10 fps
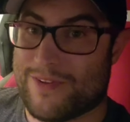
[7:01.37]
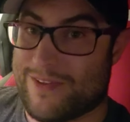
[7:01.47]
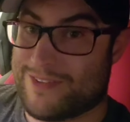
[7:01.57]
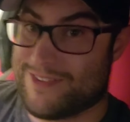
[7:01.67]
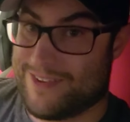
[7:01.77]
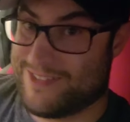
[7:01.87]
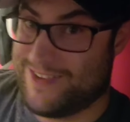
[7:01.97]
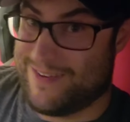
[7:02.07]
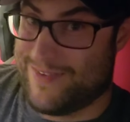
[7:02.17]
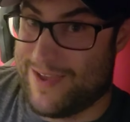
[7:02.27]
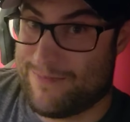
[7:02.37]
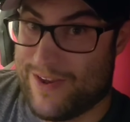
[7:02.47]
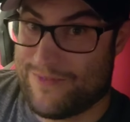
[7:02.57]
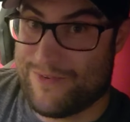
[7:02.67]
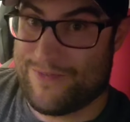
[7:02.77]
you know, it's like I said, I've had
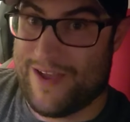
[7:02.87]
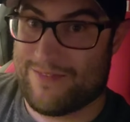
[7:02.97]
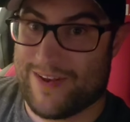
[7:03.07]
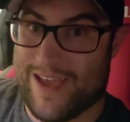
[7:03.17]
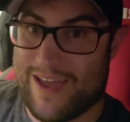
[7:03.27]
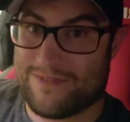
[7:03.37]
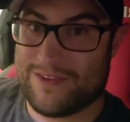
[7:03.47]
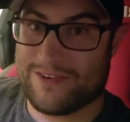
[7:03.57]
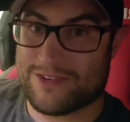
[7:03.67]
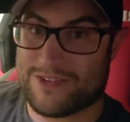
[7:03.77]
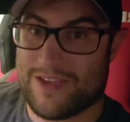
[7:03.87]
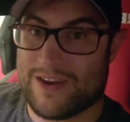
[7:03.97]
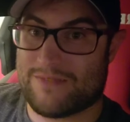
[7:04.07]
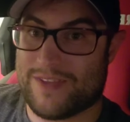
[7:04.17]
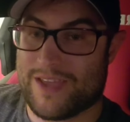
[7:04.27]
mine for 5.5 years
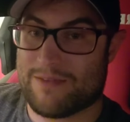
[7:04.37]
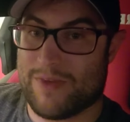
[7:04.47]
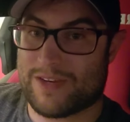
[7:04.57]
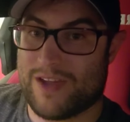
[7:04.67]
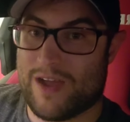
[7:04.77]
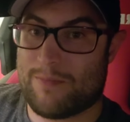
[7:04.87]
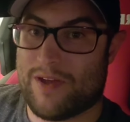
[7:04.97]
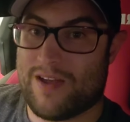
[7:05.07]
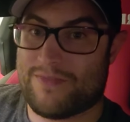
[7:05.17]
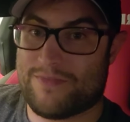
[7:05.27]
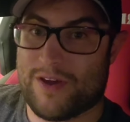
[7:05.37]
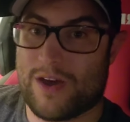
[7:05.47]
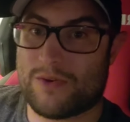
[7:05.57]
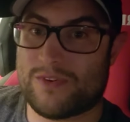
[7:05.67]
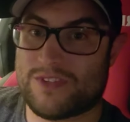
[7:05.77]
and I've taken my top off
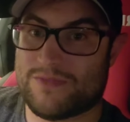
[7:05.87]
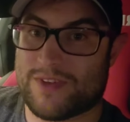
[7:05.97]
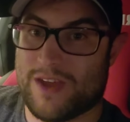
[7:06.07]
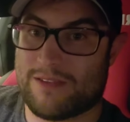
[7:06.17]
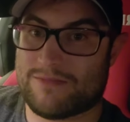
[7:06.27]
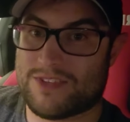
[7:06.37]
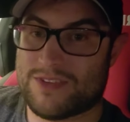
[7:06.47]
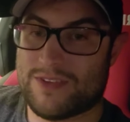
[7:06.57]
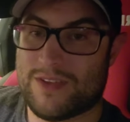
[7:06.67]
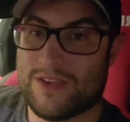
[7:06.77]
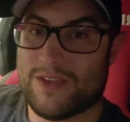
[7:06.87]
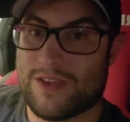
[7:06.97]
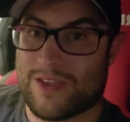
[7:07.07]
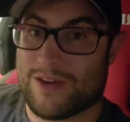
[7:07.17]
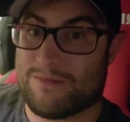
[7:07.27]
hundreds of times,
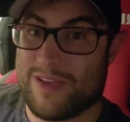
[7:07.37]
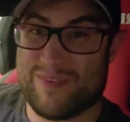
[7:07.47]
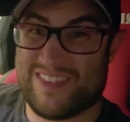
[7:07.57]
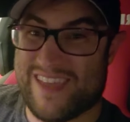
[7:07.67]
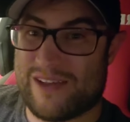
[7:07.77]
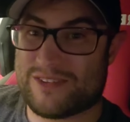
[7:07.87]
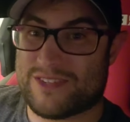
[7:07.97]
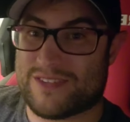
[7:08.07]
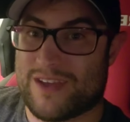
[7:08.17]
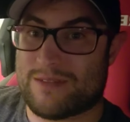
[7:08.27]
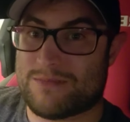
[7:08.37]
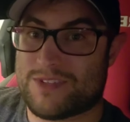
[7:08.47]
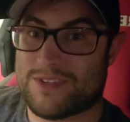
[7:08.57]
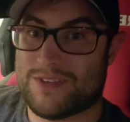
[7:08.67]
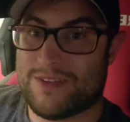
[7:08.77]
you know, maybe 1,000
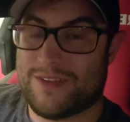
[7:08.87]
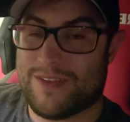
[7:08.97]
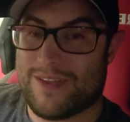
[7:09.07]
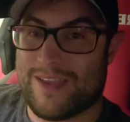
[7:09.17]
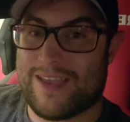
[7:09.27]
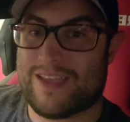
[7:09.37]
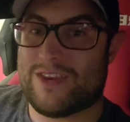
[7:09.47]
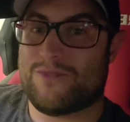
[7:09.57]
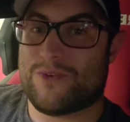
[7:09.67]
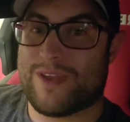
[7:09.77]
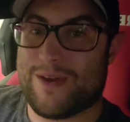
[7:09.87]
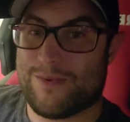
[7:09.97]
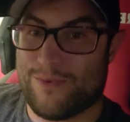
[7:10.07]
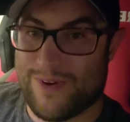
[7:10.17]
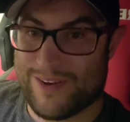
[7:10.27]
times. And you forget
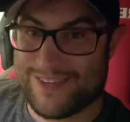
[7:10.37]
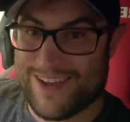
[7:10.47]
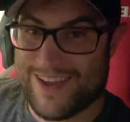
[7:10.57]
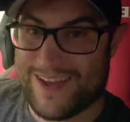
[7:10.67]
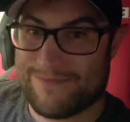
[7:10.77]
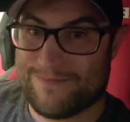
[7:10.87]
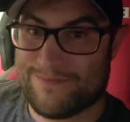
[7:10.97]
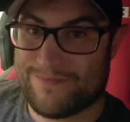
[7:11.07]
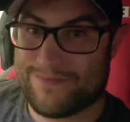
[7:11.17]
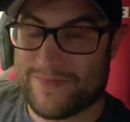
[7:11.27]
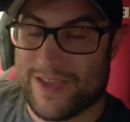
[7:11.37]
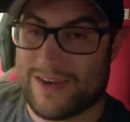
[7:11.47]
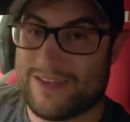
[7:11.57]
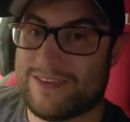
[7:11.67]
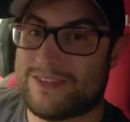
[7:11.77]
one time
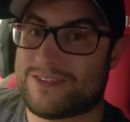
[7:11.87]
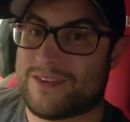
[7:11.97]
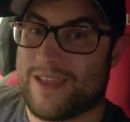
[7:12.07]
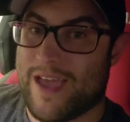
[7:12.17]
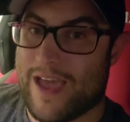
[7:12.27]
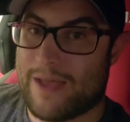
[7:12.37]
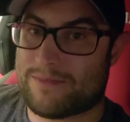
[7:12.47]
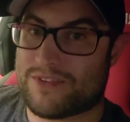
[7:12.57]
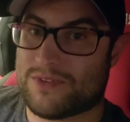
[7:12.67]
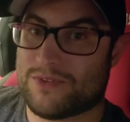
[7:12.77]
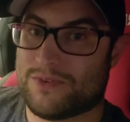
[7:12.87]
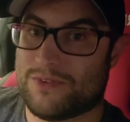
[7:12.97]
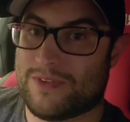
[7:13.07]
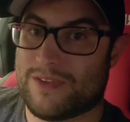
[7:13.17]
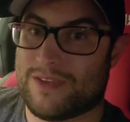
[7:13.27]
and it is an
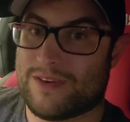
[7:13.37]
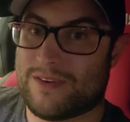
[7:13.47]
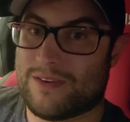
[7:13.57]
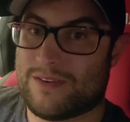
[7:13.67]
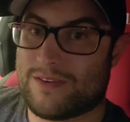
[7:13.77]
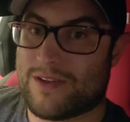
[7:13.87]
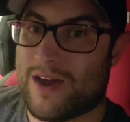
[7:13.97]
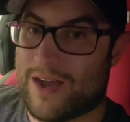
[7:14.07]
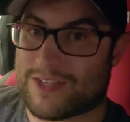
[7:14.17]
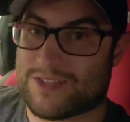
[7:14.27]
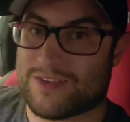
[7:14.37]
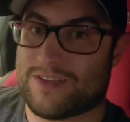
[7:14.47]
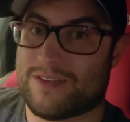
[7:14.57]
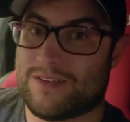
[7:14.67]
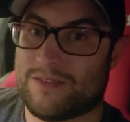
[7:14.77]
absolutely
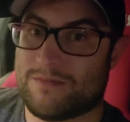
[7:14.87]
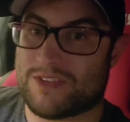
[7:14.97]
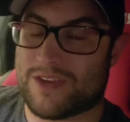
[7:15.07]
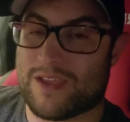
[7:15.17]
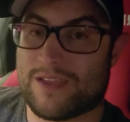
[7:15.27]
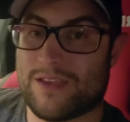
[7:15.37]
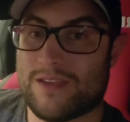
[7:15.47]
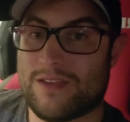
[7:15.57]
costly mistake.